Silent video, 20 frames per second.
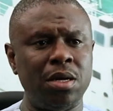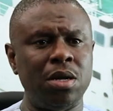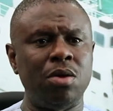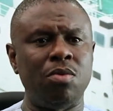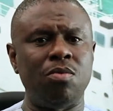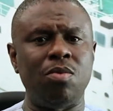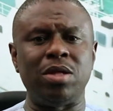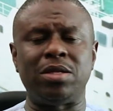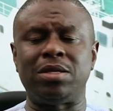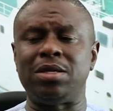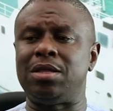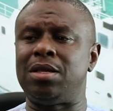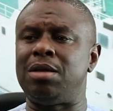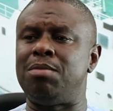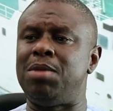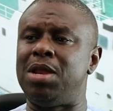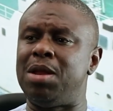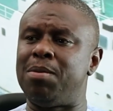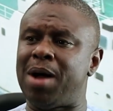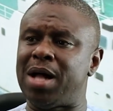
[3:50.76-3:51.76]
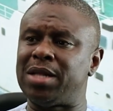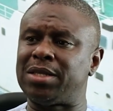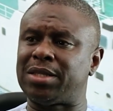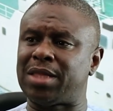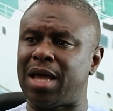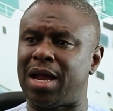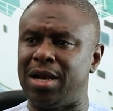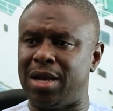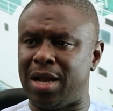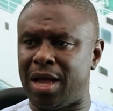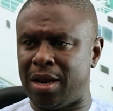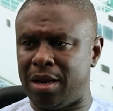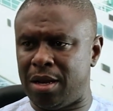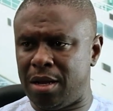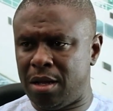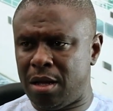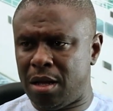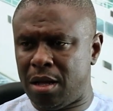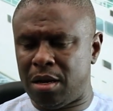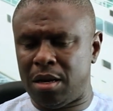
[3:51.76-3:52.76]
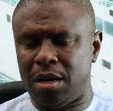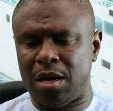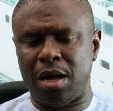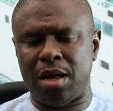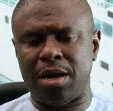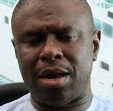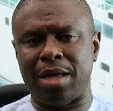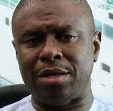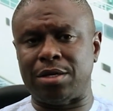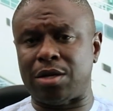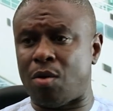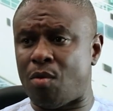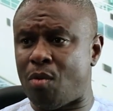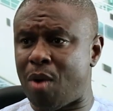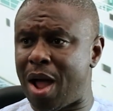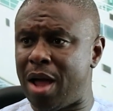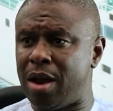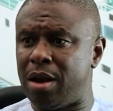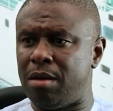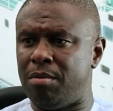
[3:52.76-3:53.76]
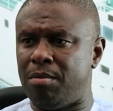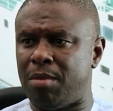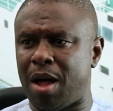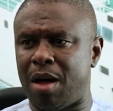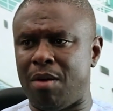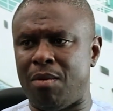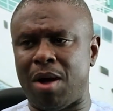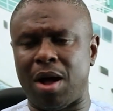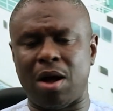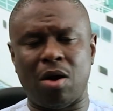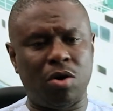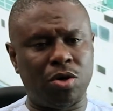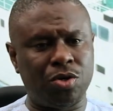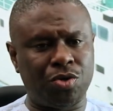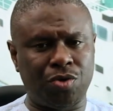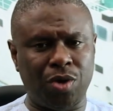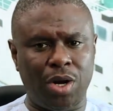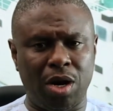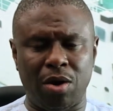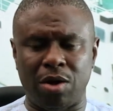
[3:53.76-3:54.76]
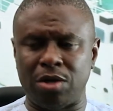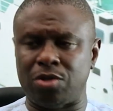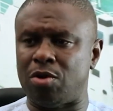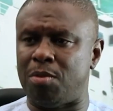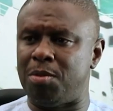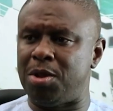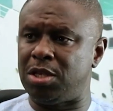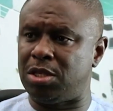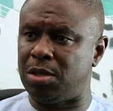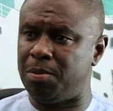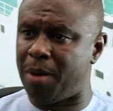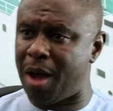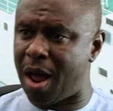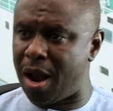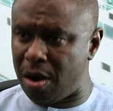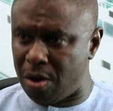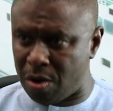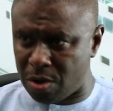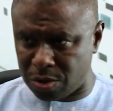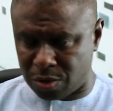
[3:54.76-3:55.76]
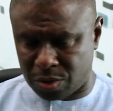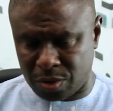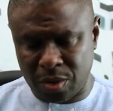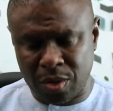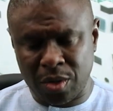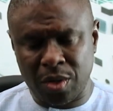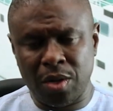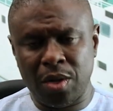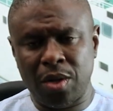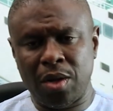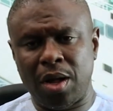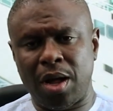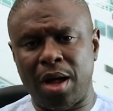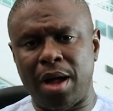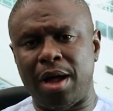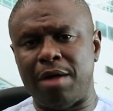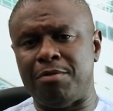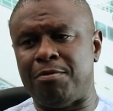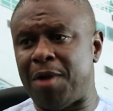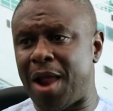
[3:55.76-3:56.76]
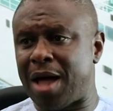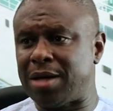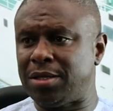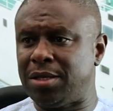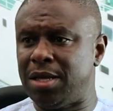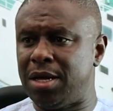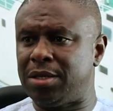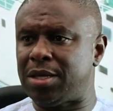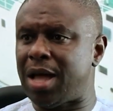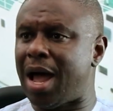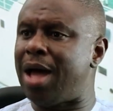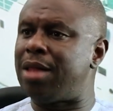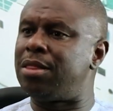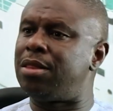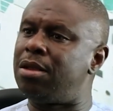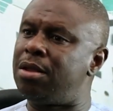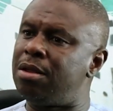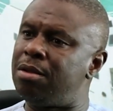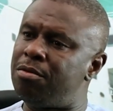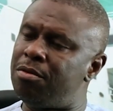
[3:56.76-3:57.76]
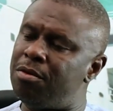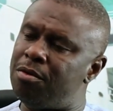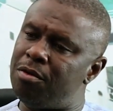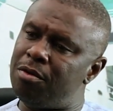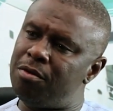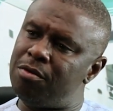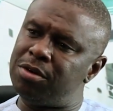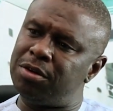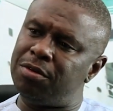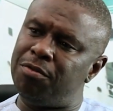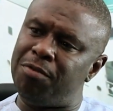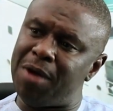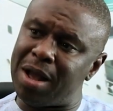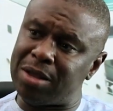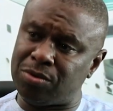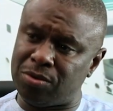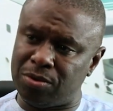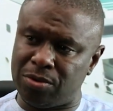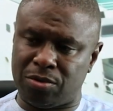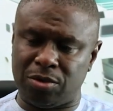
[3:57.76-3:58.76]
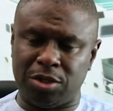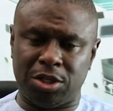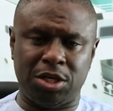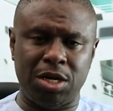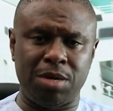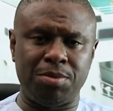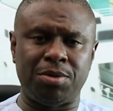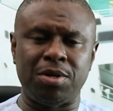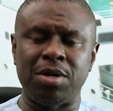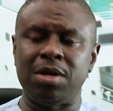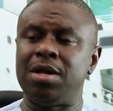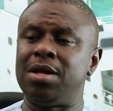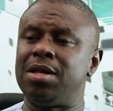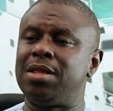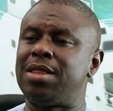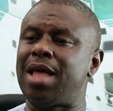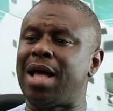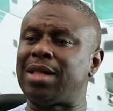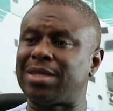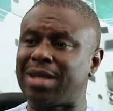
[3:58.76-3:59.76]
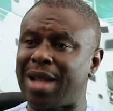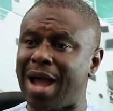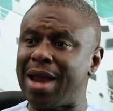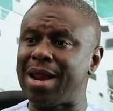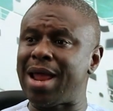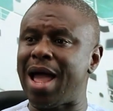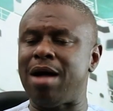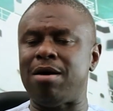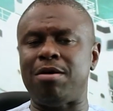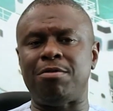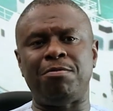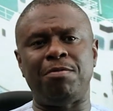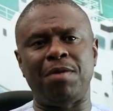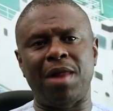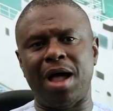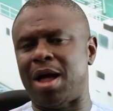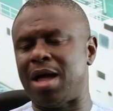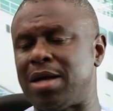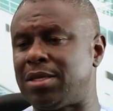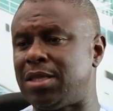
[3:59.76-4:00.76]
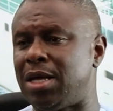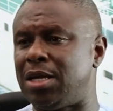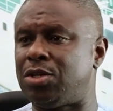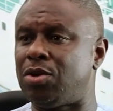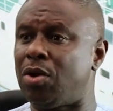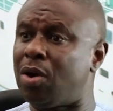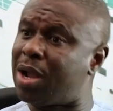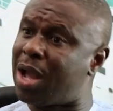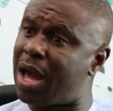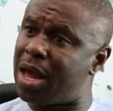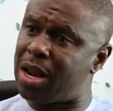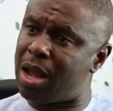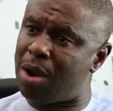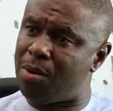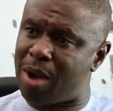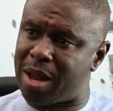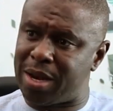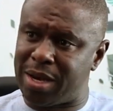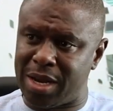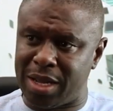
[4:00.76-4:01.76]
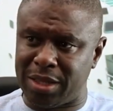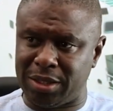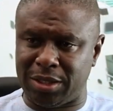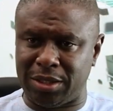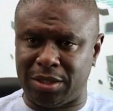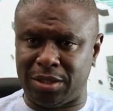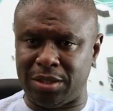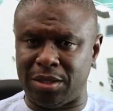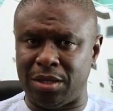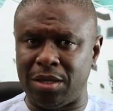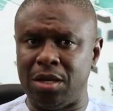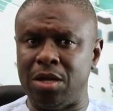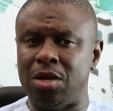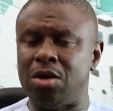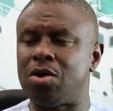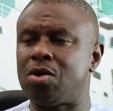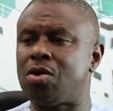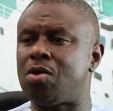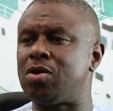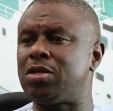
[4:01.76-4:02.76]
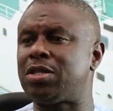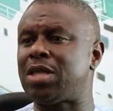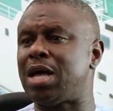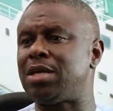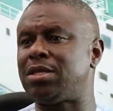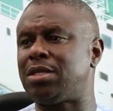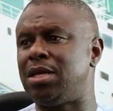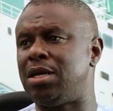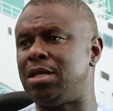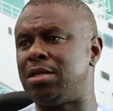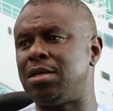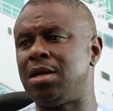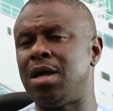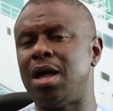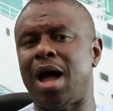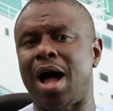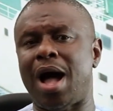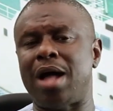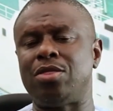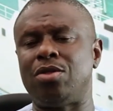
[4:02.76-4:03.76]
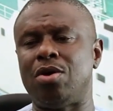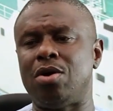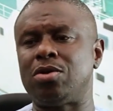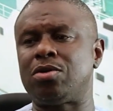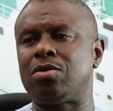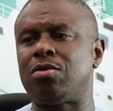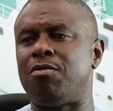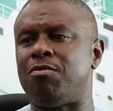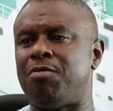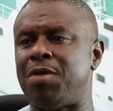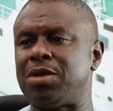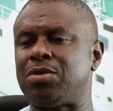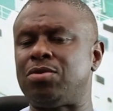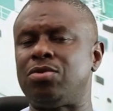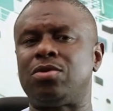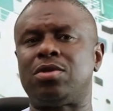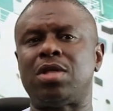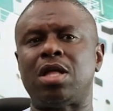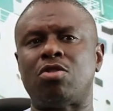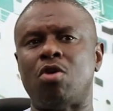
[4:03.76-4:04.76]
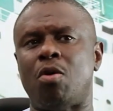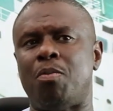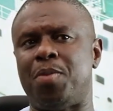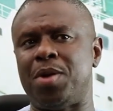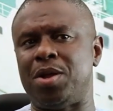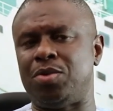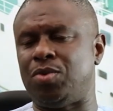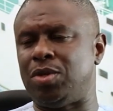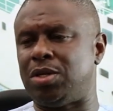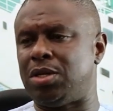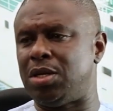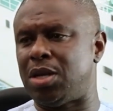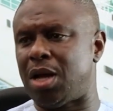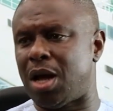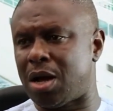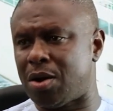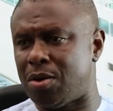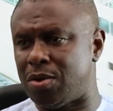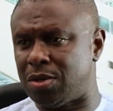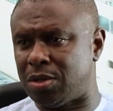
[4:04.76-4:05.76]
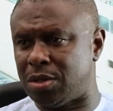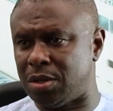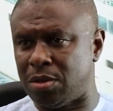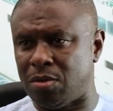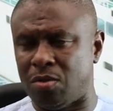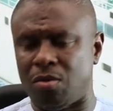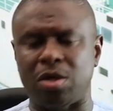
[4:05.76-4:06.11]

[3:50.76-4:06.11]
with the minimal standard that is required by our country laws or municipal laws. Flag states are the vessels, ships that carry our flag, extension carry our identity. Coastal states are those vessels that operate within our coastal